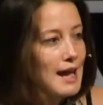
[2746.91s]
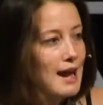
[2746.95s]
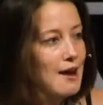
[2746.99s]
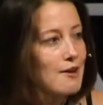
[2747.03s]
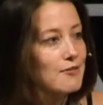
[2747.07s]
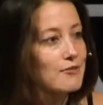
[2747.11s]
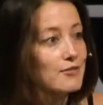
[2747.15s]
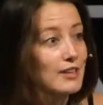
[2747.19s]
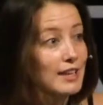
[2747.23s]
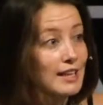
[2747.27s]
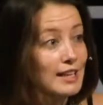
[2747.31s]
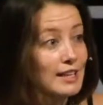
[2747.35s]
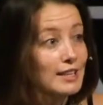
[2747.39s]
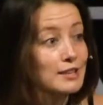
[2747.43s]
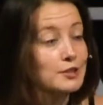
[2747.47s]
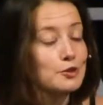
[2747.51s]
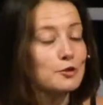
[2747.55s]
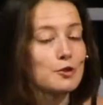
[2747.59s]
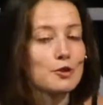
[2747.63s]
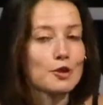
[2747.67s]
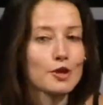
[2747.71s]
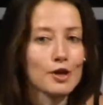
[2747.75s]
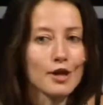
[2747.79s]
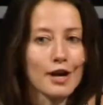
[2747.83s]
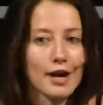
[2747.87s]
However,
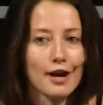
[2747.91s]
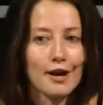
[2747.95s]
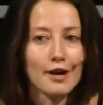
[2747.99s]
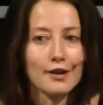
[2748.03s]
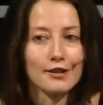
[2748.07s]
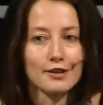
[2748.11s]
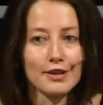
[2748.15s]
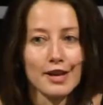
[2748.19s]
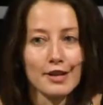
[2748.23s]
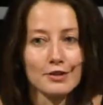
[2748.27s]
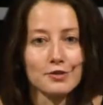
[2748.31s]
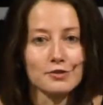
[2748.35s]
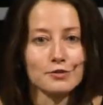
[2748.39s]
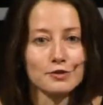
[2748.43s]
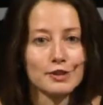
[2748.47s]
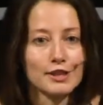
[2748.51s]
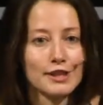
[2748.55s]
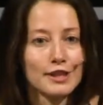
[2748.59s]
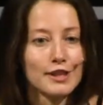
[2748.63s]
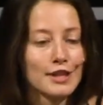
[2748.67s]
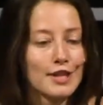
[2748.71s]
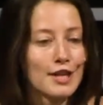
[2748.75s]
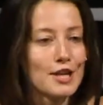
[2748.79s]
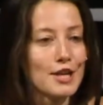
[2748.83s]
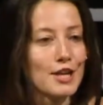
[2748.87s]
kids who are
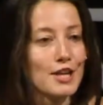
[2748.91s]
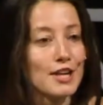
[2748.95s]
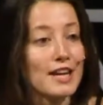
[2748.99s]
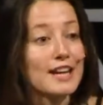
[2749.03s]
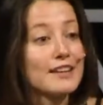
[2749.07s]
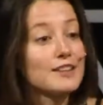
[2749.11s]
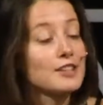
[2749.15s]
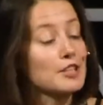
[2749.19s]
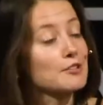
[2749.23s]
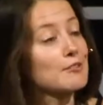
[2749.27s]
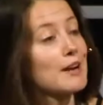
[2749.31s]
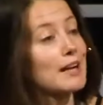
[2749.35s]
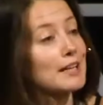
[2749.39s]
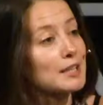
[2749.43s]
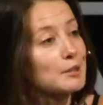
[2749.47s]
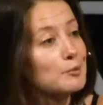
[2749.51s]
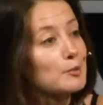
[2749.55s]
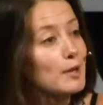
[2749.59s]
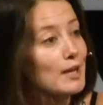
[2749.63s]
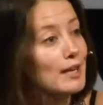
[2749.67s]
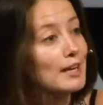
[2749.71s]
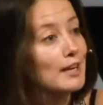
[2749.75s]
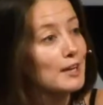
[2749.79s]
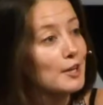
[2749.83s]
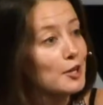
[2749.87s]
naturally
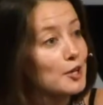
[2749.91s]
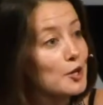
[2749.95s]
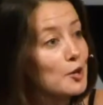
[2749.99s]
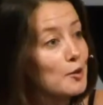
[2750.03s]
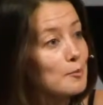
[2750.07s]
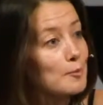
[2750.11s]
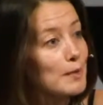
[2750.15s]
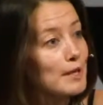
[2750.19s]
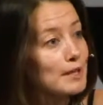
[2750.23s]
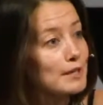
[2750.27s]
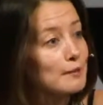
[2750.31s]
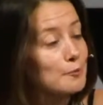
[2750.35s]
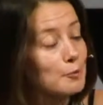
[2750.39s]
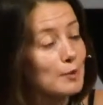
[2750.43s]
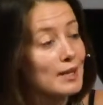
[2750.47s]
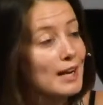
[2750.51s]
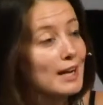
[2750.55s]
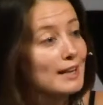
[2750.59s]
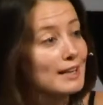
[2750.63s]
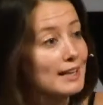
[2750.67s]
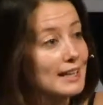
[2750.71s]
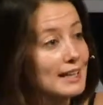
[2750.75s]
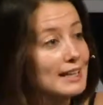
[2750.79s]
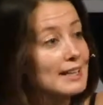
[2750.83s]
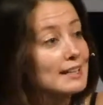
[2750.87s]
interacting with other human,
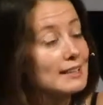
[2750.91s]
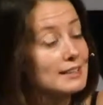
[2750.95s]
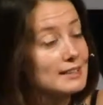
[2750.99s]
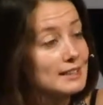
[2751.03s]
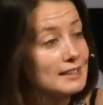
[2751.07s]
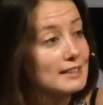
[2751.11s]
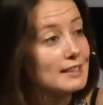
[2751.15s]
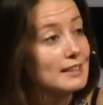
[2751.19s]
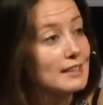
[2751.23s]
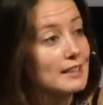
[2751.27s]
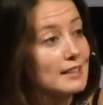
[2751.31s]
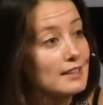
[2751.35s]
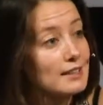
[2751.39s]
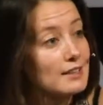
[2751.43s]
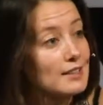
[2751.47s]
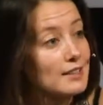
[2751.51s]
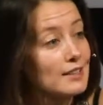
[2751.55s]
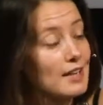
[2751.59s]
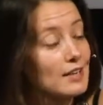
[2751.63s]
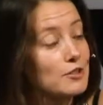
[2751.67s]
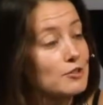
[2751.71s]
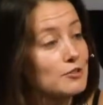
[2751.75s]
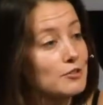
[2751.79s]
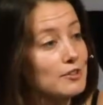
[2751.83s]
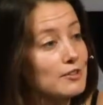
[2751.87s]
with other kids in
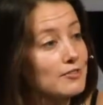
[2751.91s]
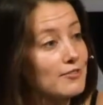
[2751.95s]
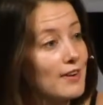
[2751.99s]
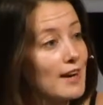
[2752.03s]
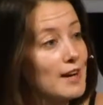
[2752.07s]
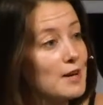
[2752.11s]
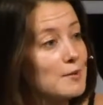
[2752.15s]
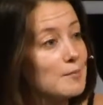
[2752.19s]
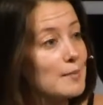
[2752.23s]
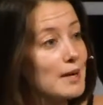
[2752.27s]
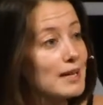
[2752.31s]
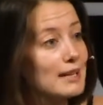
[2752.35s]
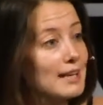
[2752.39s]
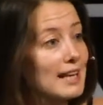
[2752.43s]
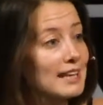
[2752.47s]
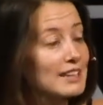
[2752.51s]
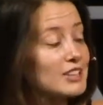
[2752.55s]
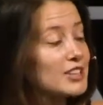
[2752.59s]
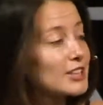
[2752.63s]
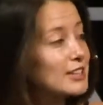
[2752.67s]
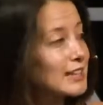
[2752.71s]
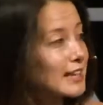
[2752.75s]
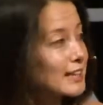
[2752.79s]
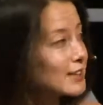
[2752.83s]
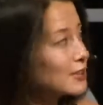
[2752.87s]
the natural environment,
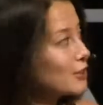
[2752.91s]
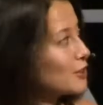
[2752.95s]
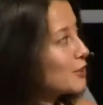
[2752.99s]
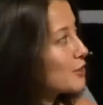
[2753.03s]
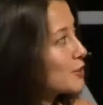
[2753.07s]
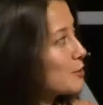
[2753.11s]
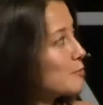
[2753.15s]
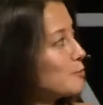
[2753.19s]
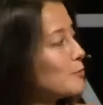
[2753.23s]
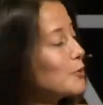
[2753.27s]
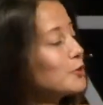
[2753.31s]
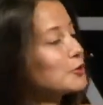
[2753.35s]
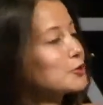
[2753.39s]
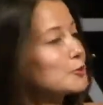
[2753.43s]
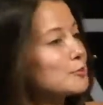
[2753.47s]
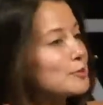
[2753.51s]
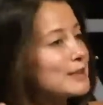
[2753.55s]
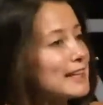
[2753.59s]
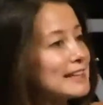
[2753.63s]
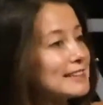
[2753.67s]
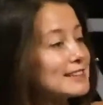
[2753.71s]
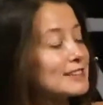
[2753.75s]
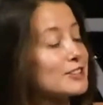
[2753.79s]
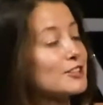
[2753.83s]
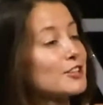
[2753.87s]
actually technology
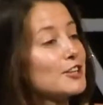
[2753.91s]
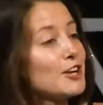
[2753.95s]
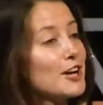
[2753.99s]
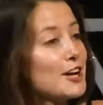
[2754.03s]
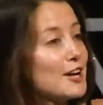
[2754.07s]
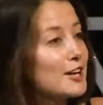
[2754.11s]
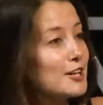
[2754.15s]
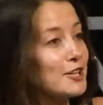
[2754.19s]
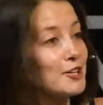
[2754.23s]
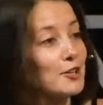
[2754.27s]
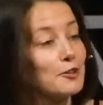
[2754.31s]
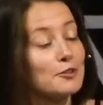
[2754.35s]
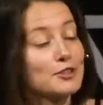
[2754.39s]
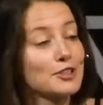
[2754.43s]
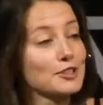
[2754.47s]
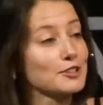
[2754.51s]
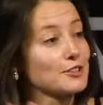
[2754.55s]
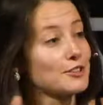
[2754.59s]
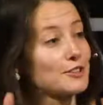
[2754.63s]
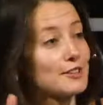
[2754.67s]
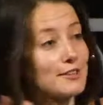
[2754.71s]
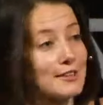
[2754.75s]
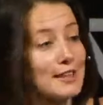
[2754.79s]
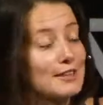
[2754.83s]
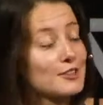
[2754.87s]
multiplies their, you know,
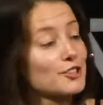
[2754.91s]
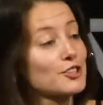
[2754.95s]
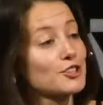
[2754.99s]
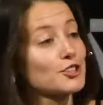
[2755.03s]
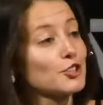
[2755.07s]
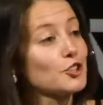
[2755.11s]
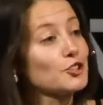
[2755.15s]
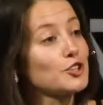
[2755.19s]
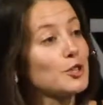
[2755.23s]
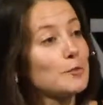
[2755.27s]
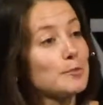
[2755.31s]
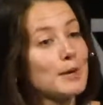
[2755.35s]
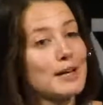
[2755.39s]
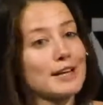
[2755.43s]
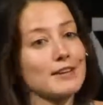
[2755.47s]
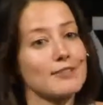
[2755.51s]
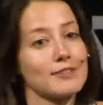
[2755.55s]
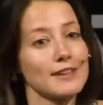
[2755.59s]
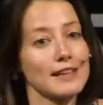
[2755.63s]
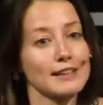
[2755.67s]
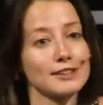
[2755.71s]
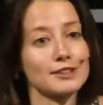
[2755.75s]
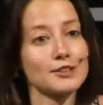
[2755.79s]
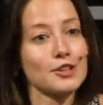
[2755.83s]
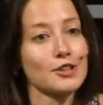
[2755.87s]
their social
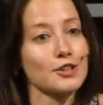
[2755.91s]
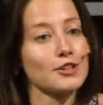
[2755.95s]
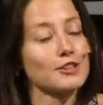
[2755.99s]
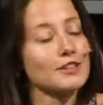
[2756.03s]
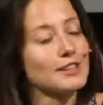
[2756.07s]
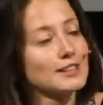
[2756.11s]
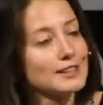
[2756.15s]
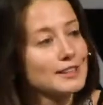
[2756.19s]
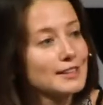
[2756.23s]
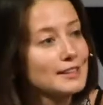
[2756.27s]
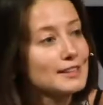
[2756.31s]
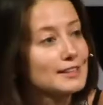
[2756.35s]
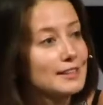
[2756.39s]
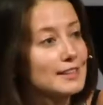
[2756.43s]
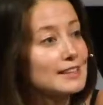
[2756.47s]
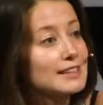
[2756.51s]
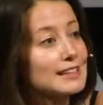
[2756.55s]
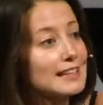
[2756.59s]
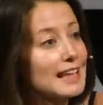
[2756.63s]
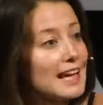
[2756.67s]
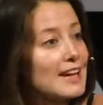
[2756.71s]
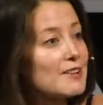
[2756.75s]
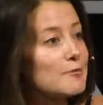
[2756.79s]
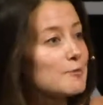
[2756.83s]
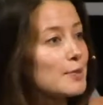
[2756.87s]
butterflies, not only in
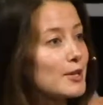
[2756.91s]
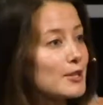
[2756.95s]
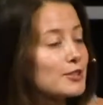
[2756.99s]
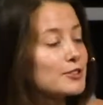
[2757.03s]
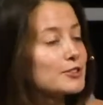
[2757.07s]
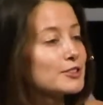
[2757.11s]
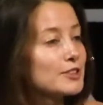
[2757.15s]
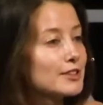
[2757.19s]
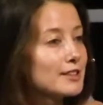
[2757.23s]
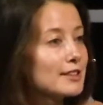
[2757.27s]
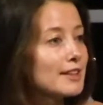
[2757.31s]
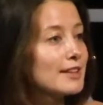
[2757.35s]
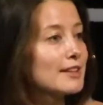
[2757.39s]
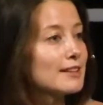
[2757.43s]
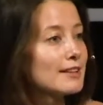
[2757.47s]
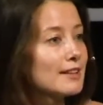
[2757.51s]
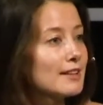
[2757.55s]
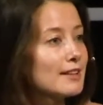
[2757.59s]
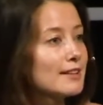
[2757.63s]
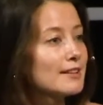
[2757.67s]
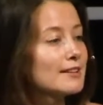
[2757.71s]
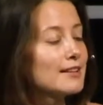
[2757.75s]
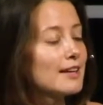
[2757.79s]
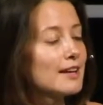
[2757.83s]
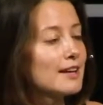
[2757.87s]
this life, but also
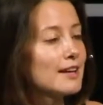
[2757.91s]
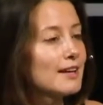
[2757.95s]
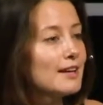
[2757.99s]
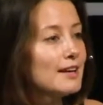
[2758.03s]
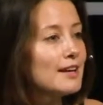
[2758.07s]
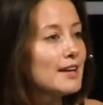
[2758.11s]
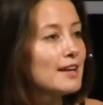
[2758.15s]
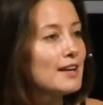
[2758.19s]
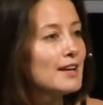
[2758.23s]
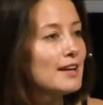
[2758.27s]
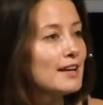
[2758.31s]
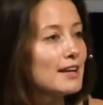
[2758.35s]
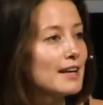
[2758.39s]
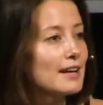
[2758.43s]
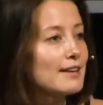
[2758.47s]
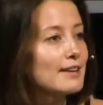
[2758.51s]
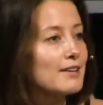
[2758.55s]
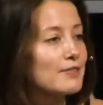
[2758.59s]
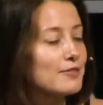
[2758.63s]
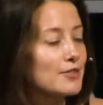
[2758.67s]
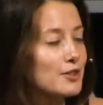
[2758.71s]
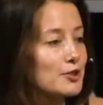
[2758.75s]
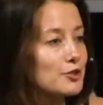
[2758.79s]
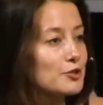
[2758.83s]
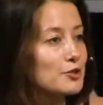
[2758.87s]

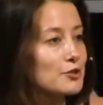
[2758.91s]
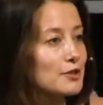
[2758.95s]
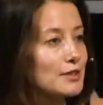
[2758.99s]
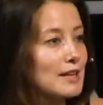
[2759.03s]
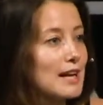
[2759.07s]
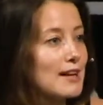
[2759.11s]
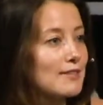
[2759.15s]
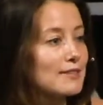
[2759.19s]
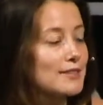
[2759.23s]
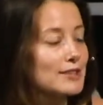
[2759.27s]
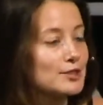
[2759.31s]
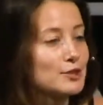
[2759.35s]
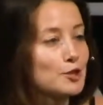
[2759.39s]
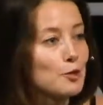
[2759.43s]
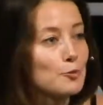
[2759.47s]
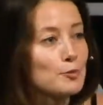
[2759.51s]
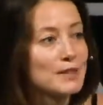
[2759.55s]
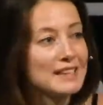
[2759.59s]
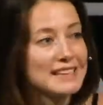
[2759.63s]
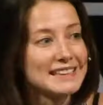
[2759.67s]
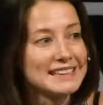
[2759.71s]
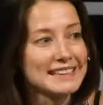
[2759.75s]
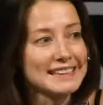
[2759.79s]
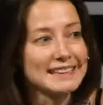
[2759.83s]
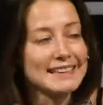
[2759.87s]
in the virtual life. And so
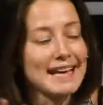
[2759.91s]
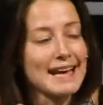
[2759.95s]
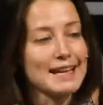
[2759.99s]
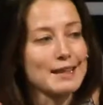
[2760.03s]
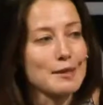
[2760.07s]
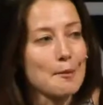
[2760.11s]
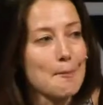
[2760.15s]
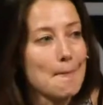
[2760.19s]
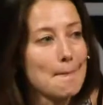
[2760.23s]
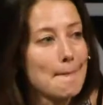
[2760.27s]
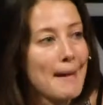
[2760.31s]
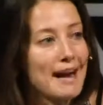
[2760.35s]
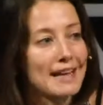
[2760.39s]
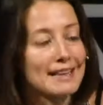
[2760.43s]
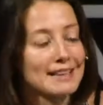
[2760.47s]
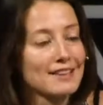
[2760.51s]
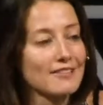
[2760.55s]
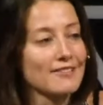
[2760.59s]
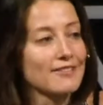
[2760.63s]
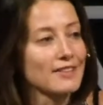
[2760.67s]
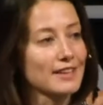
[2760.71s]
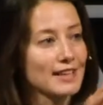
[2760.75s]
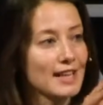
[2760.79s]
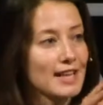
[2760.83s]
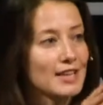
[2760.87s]
we see that
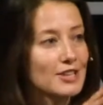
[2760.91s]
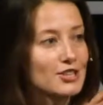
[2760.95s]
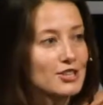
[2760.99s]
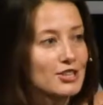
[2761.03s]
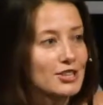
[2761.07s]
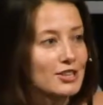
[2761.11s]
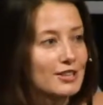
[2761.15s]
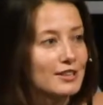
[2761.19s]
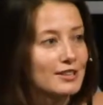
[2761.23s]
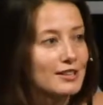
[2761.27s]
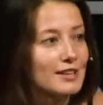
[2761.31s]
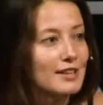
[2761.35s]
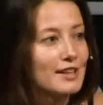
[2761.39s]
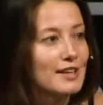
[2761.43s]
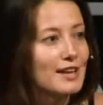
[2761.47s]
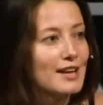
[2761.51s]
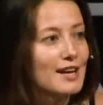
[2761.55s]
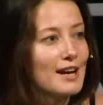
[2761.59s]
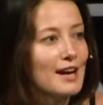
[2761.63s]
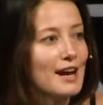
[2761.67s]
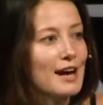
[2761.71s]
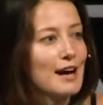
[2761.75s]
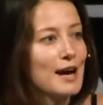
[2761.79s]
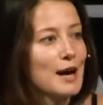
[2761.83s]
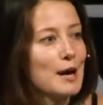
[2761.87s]
magnification
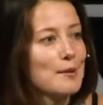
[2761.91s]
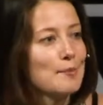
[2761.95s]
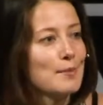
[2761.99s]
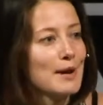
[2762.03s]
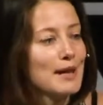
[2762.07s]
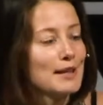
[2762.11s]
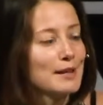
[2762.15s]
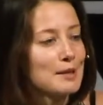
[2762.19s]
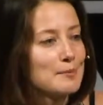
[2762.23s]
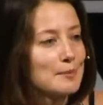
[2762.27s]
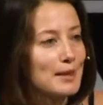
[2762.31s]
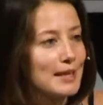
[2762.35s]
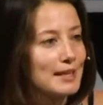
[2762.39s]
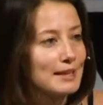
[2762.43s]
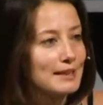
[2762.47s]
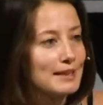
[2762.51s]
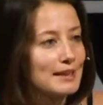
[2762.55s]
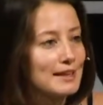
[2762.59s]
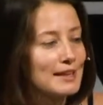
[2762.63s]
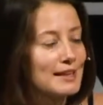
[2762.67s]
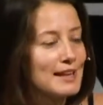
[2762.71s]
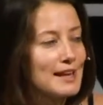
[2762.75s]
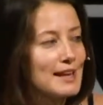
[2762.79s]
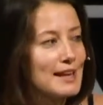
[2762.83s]
element.